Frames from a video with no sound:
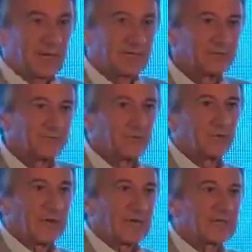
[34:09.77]
and the
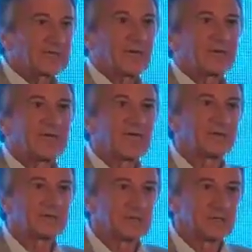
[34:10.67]
4As are the
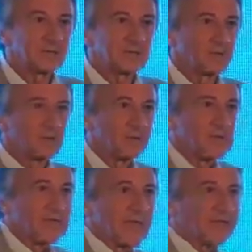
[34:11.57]
agency group.
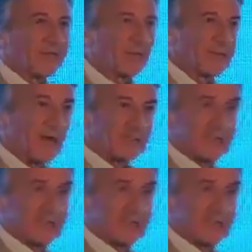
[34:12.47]
And they got